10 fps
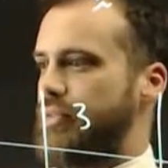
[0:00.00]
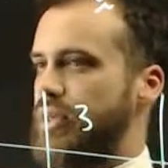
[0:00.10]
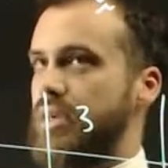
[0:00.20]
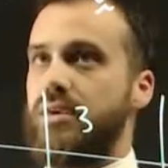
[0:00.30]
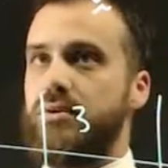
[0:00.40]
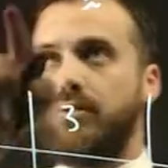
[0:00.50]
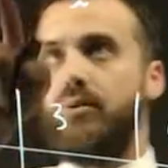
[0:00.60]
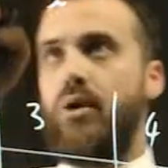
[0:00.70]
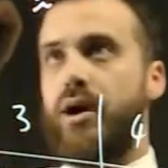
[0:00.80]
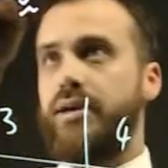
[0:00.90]
the
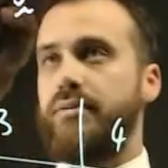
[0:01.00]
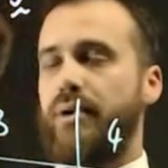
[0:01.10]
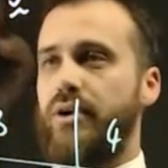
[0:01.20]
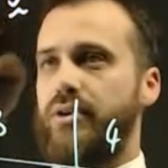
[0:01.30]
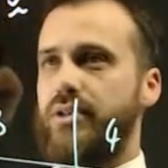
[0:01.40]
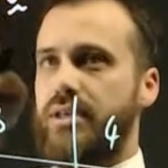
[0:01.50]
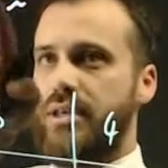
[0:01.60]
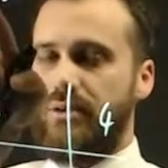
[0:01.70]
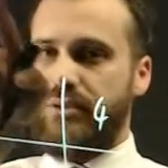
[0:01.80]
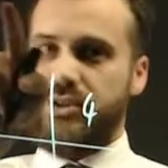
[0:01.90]
y component
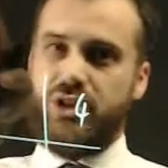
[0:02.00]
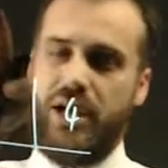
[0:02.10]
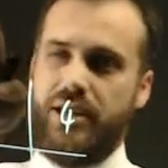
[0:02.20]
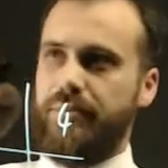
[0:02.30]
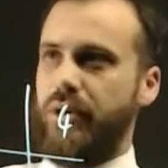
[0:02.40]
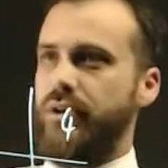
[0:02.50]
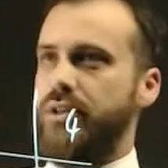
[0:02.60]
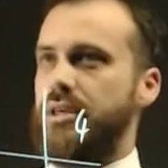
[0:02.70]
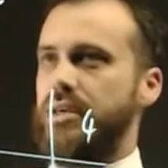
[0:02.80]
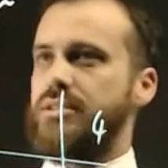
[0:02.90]
here, or the j
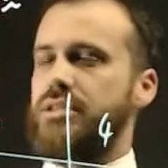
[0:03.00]
component here,